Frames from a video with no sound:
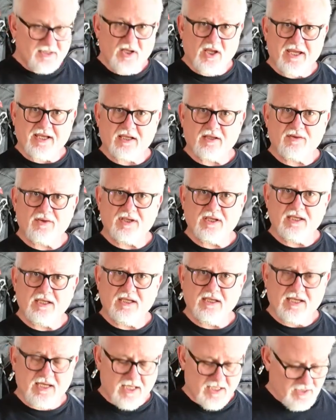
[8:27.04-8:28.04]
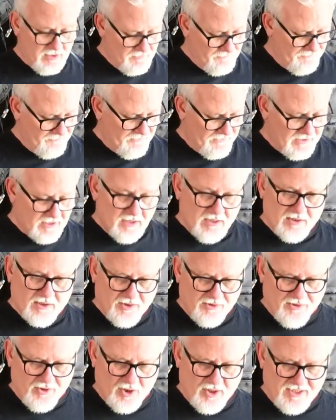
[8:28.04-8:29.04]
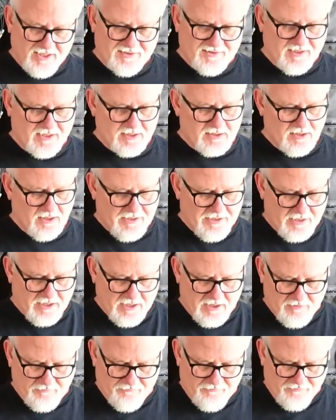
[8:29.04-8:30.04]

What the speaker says: like the 36 litre.